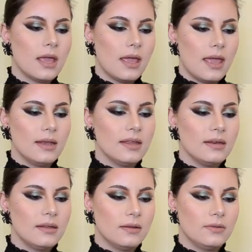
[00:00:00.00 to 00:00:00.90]
And
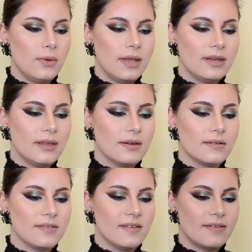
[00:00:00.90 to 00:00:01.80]
in the 20
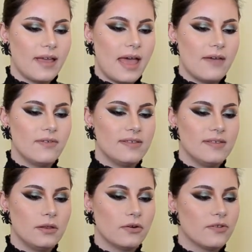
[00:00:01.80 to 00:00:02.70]
years since, I haven't
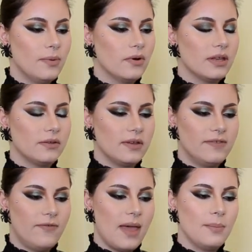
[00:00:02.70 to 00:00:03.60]
seen or spoken to his
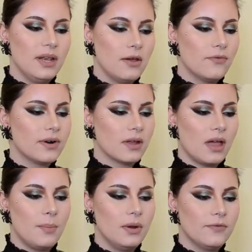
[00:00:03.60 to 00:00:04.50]
family over a
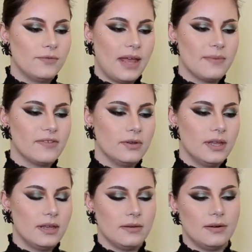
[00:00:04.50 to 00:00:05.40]
couple of times on
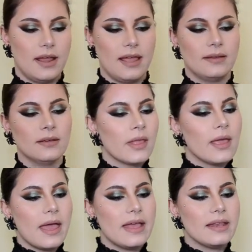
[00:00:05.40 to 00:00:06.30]
the internet.
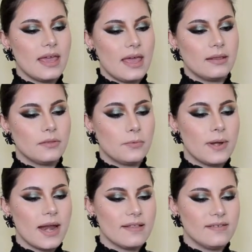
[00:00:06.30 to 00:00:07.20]
And yet,
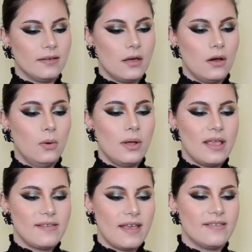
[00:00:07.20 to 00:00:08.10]
3 nights ago,
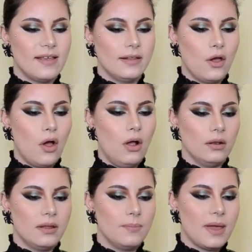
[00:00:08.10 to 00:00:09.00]
as I sat
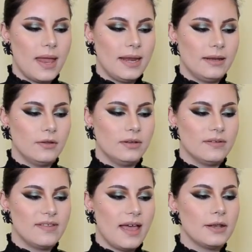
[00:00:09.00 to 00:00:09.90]
cold and panicked on the
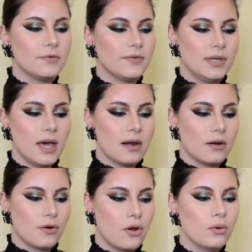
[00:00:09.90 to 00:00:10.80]
side of a
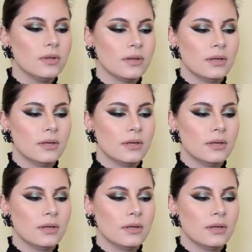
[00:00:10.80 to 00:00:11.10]
dark road,